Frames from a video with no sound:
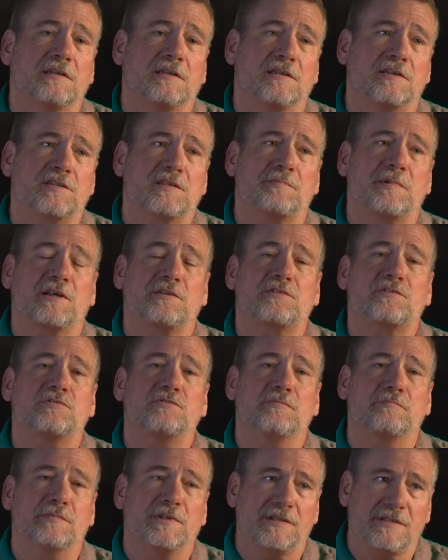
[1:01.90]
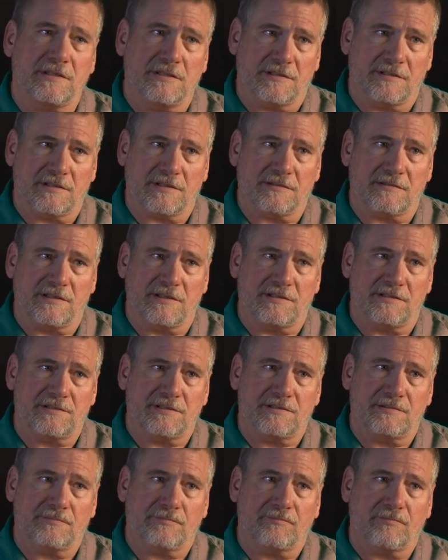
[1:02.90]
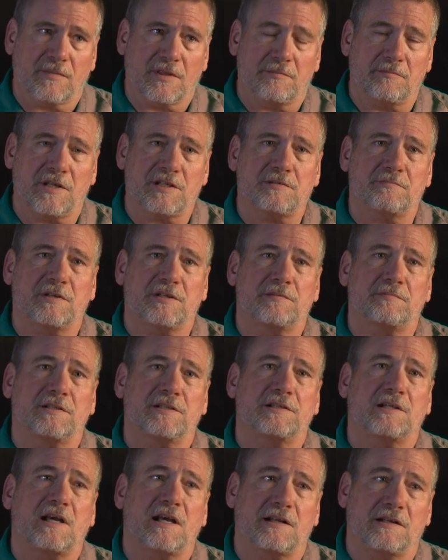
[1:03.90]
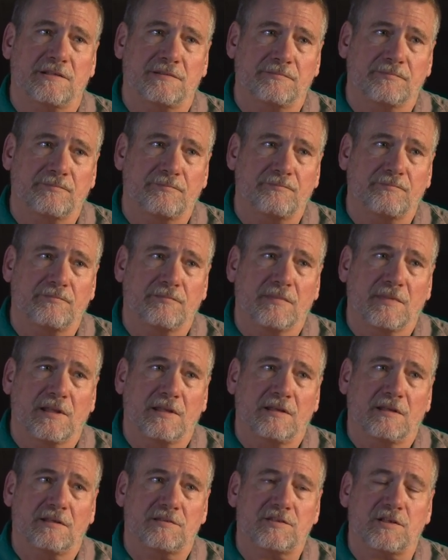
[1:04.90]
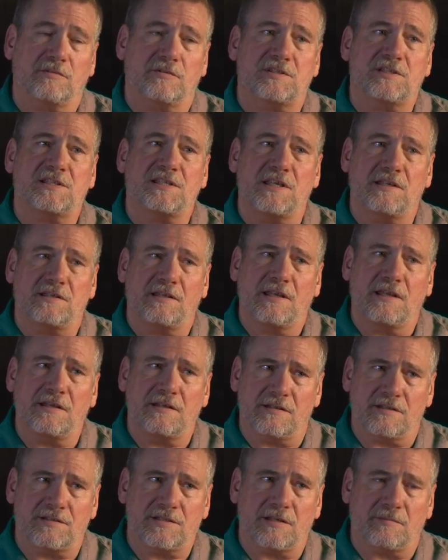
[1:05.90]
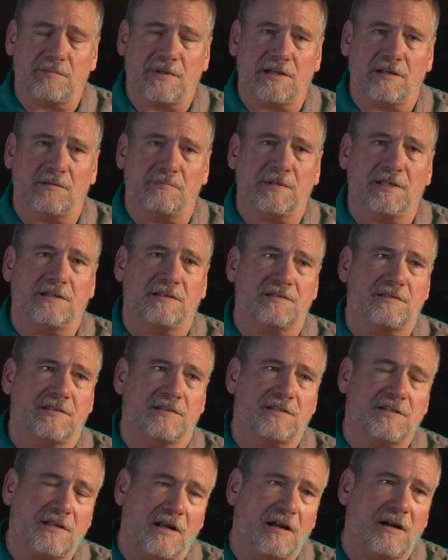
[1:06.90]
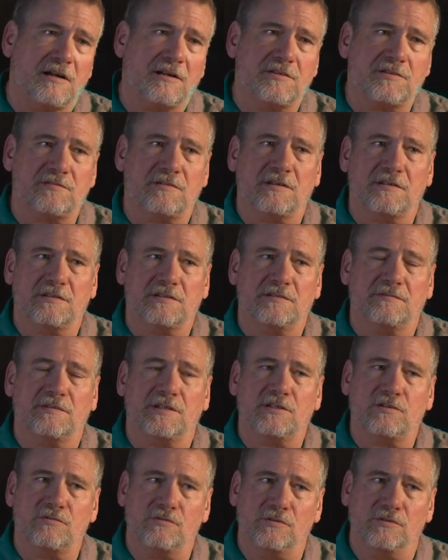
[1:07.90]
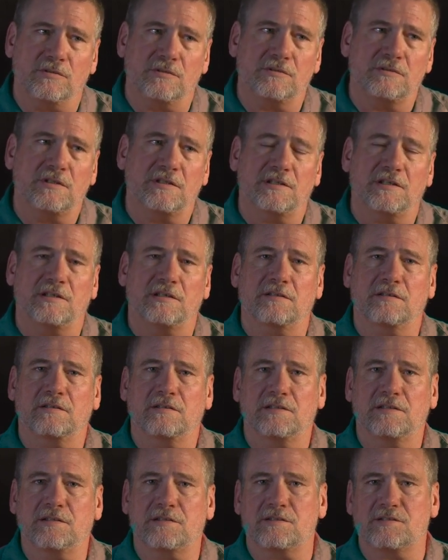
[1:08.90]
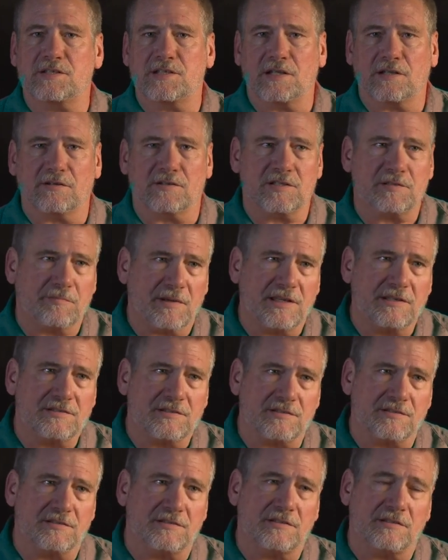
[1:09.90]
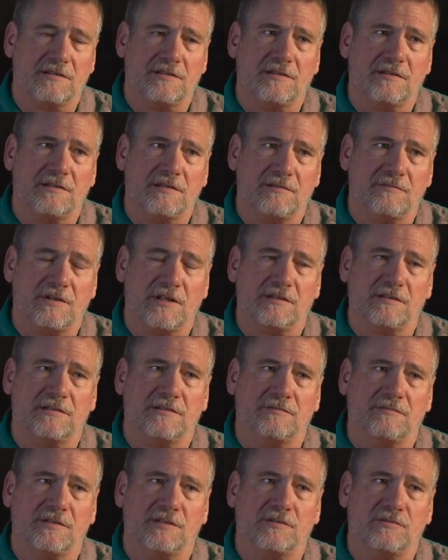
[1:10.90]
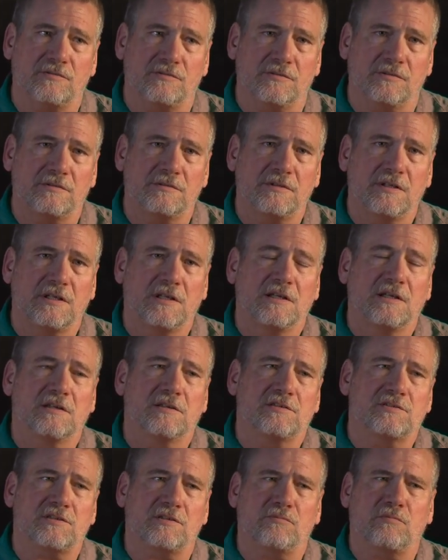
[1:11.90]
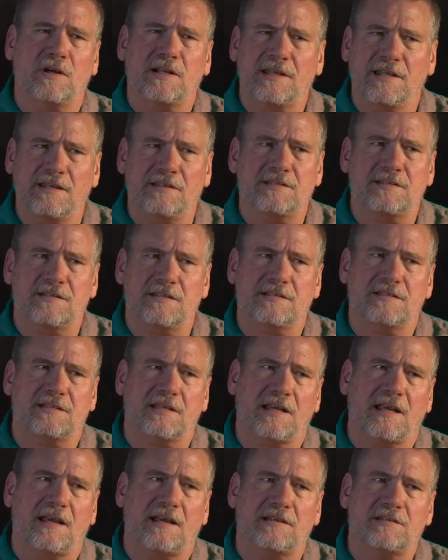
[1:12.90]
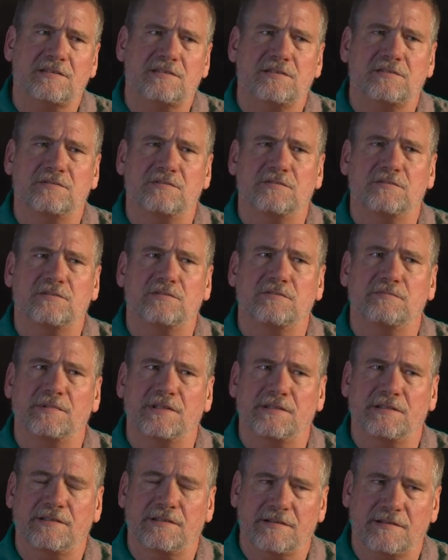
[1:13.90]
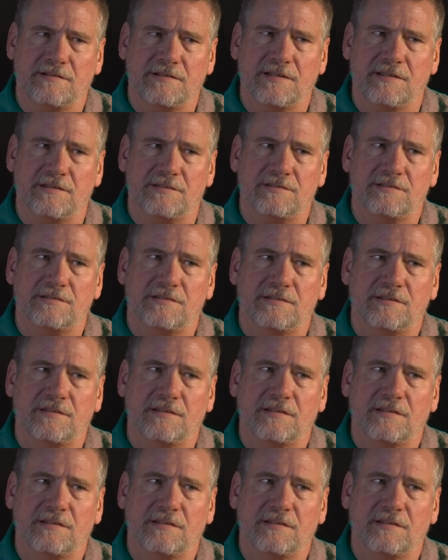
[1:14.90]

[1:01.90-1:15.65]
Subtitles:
is about 2 million degrees, much, much, much hotter. So it's heated somehow because the star is relatively cool and interstellar space is relatively cool. So what heats this gas to 2 million degrees?